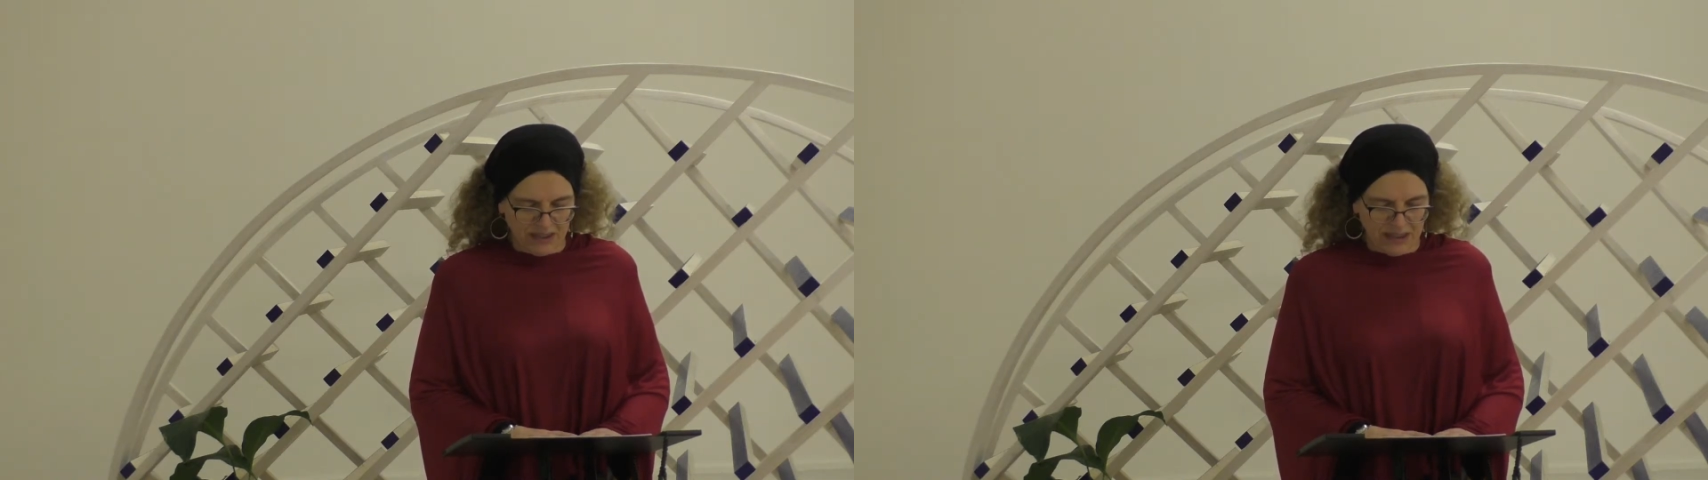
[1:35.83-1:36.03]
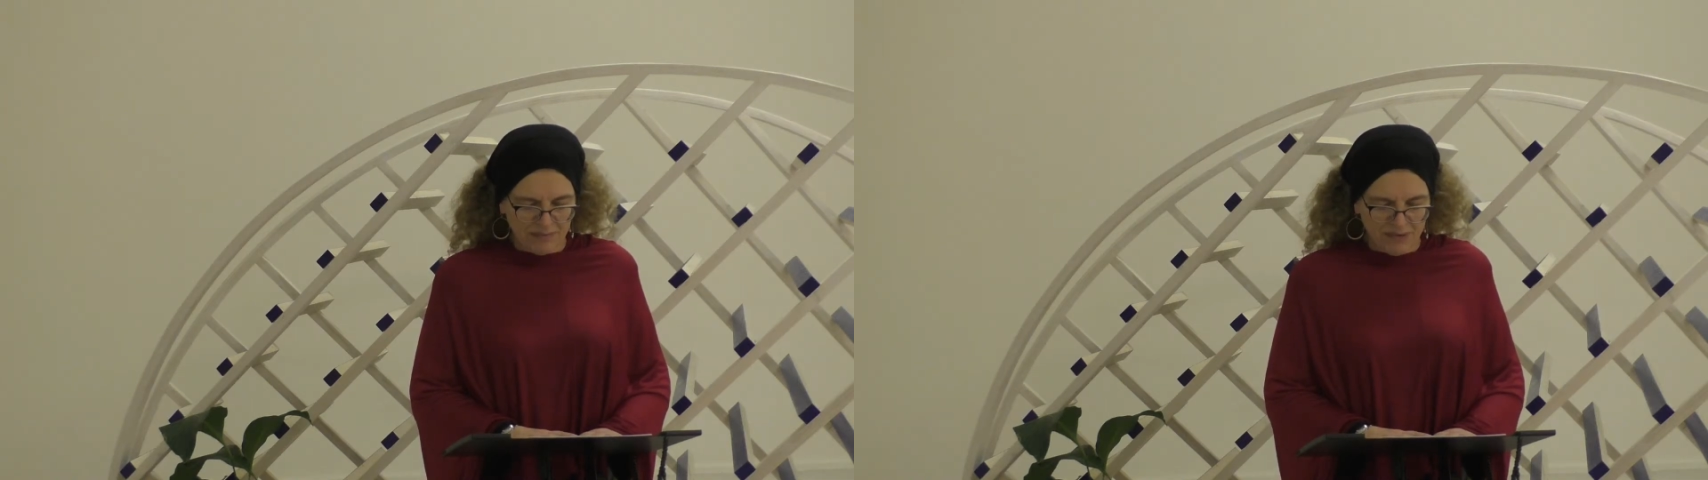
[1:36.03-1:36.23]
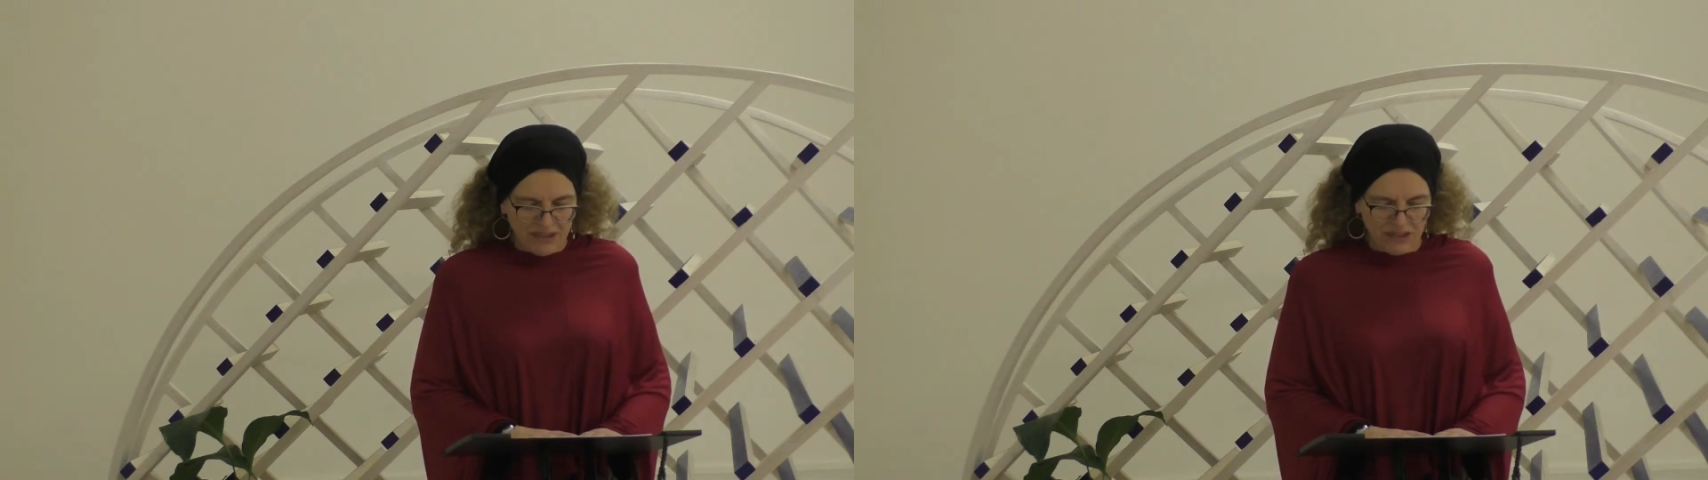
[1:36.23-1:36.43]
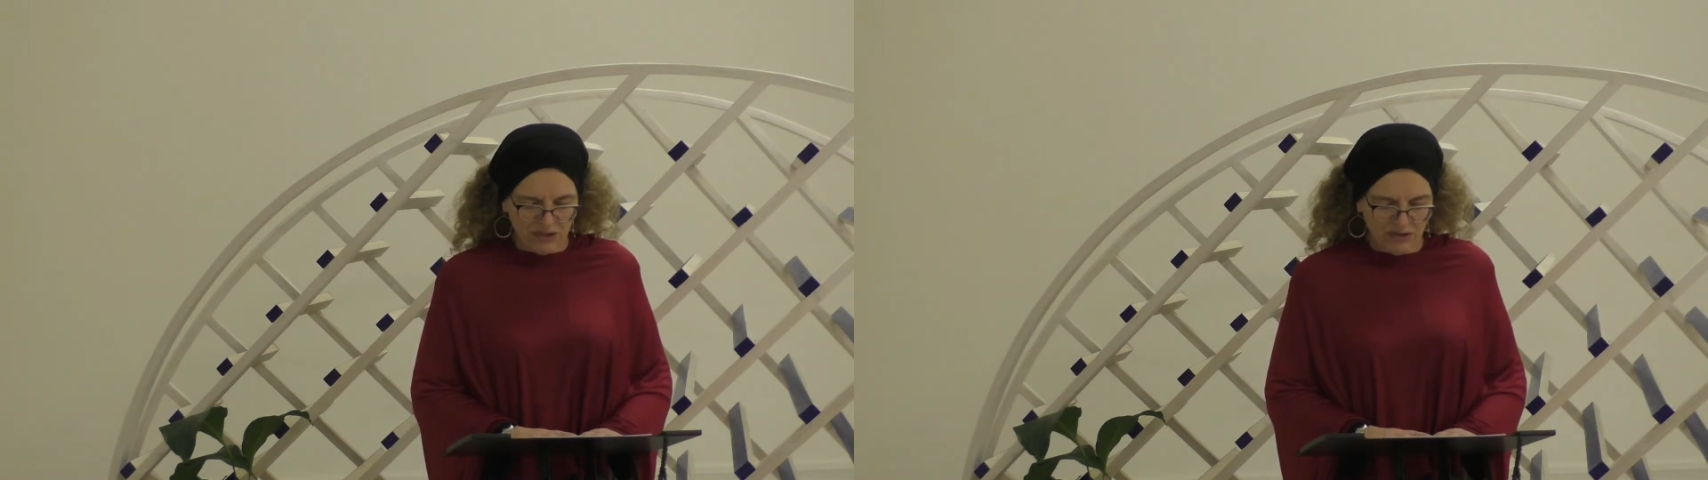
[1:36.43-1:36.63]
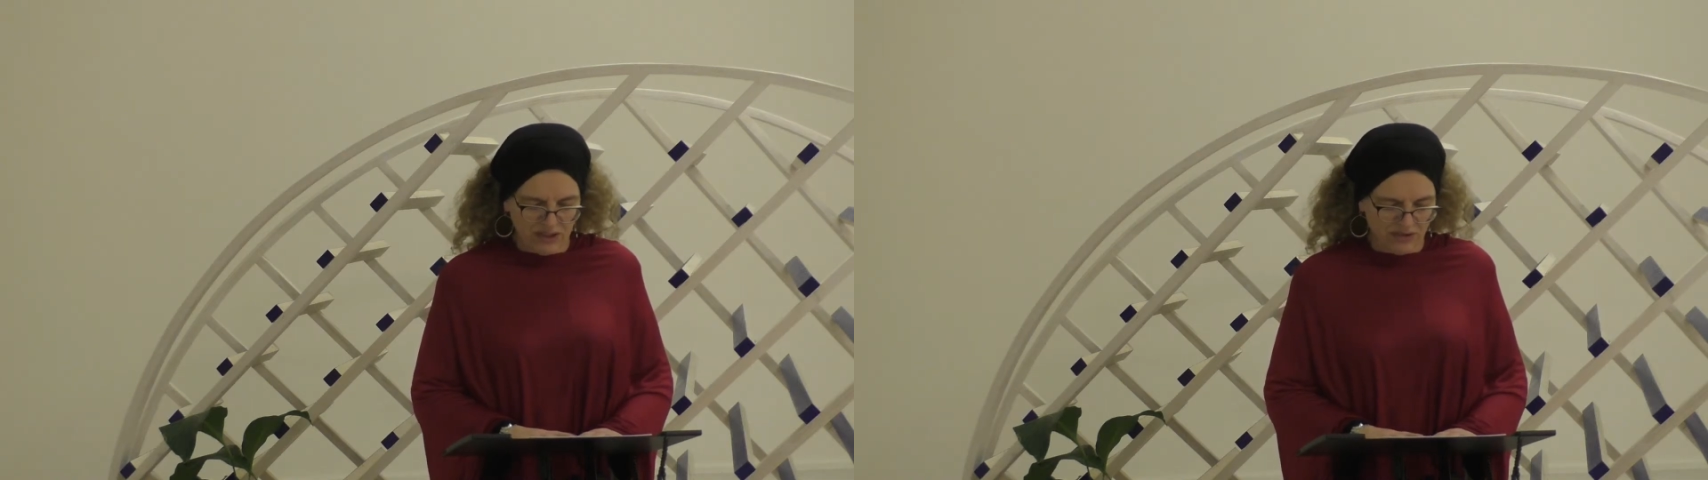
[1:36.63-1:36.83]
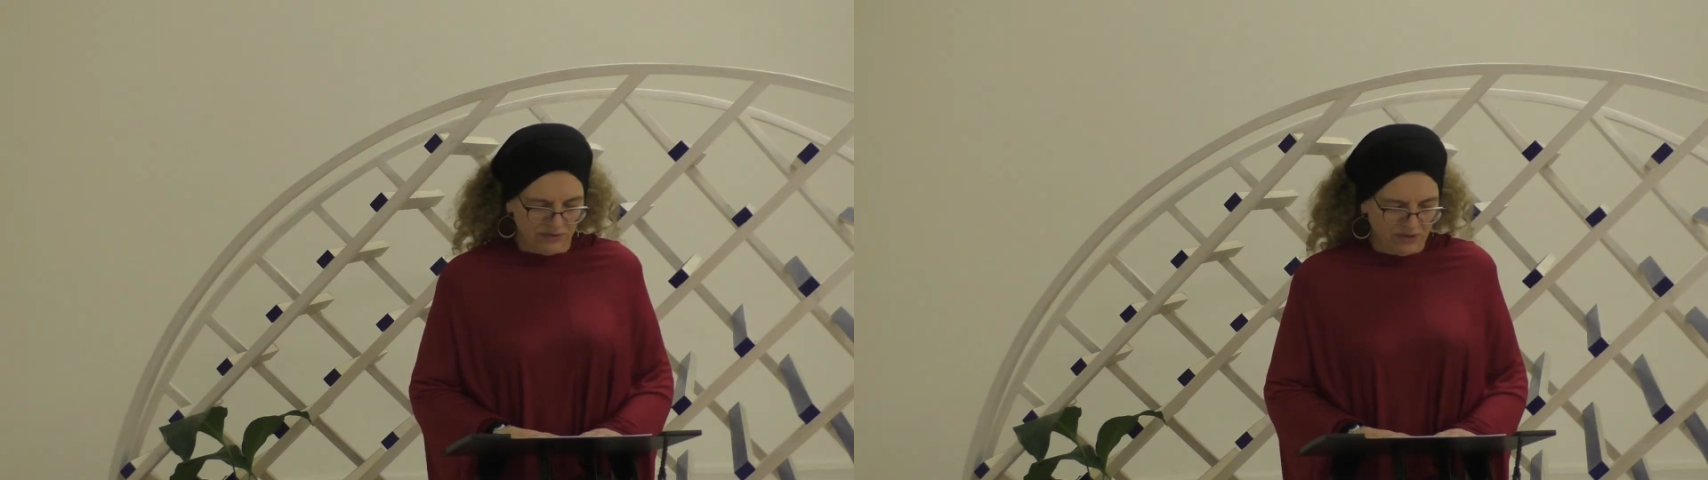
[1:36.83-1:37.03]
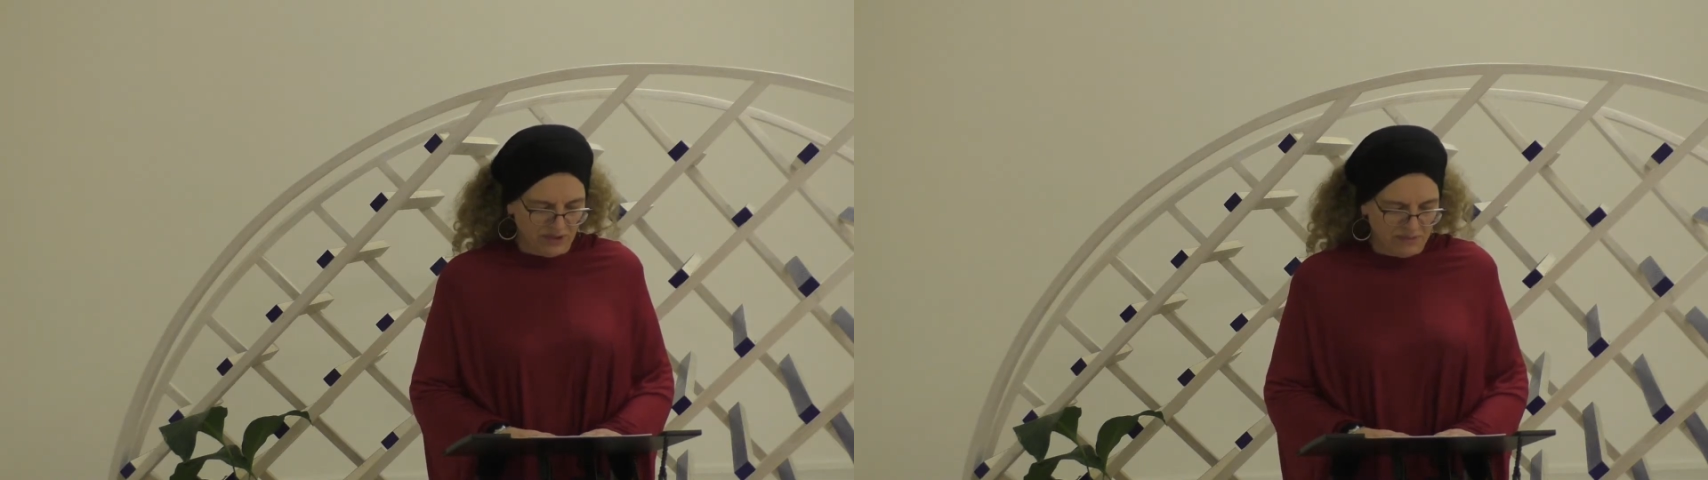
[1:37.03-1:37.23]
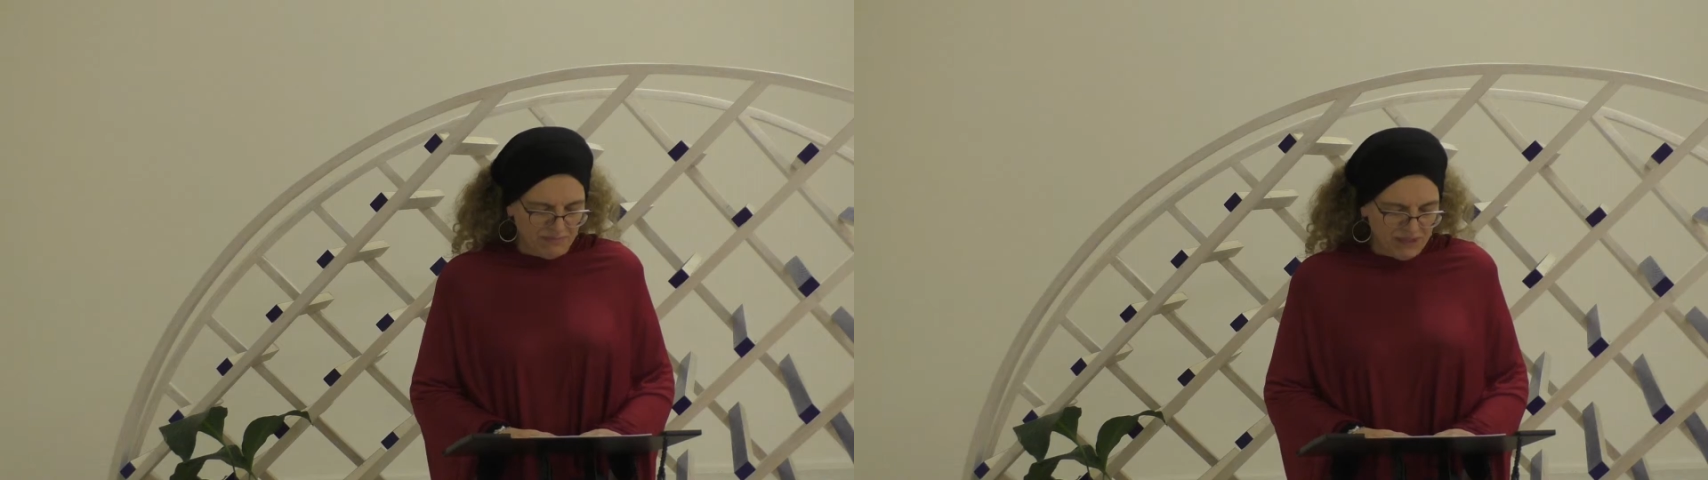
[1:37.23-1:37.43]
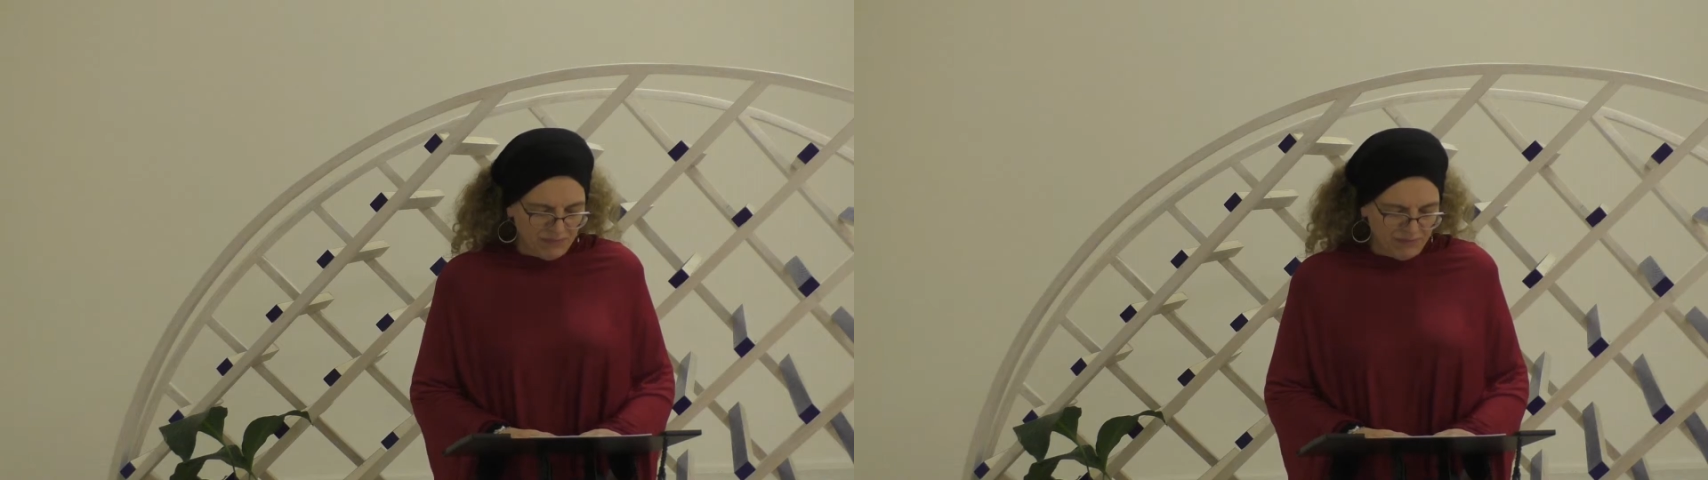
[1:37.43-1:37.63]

and being together made